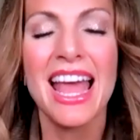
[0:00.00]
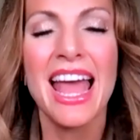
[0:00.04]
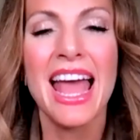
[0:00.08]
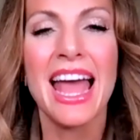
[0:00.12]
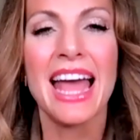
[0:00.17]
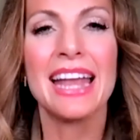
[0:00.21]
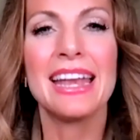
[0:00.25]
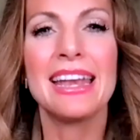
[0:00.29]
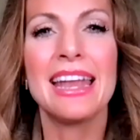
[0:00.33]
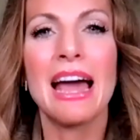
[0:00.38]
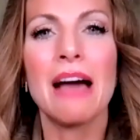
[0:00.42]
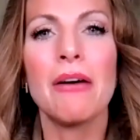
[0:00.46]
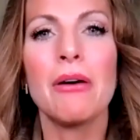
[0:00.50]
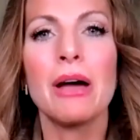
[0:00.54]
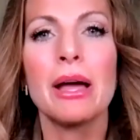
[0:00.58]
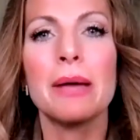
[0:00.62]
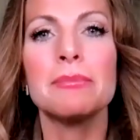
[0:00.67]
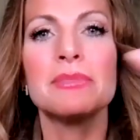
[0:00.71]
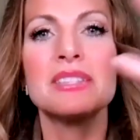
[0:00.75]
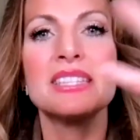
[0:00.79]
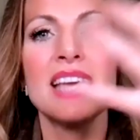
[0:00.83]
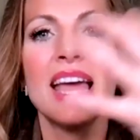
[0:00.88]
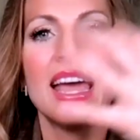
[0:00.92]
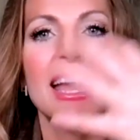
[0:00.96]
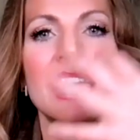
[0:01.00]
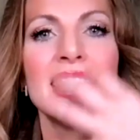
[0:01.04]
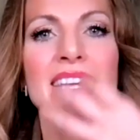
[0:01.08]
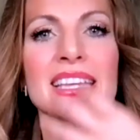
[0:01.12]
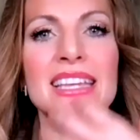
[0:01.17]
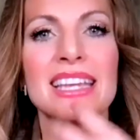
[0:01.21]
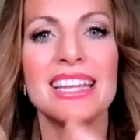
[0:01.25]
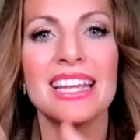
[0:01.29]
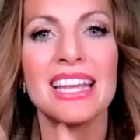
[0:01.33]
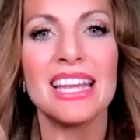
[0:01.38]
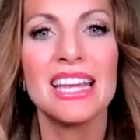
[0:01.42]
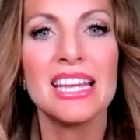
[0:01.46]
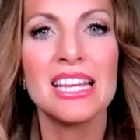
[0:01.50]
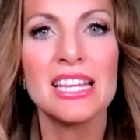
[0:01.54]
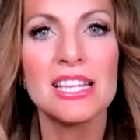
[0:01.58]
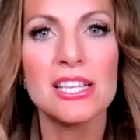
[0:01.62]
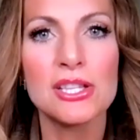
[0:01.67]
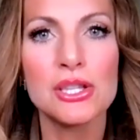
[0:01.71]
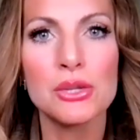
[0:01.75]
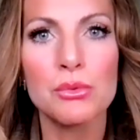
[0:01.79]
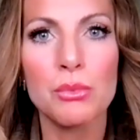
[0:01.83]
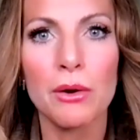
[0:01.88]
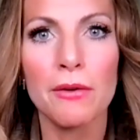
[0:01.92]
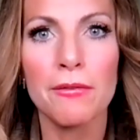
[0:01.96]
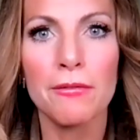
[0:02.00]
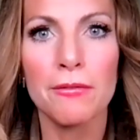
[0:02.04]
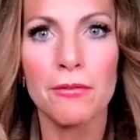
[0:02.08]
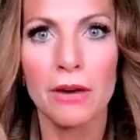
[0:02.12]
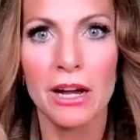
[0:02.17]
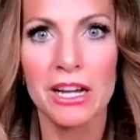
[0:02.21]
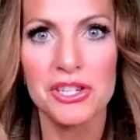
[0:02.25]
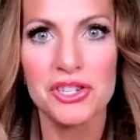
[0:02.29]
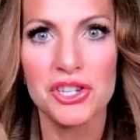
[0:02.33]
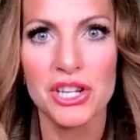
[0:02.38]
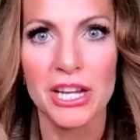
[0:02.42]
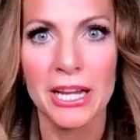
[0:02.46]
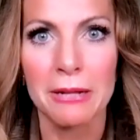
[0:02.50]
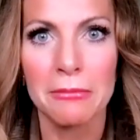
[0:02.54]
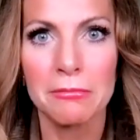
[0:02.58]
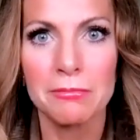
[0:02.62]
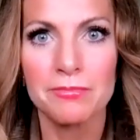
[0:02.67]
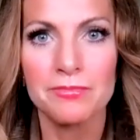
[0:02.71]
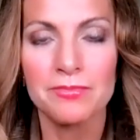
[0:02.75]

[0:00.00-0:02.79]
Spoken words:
And now I'm taking his refreshing.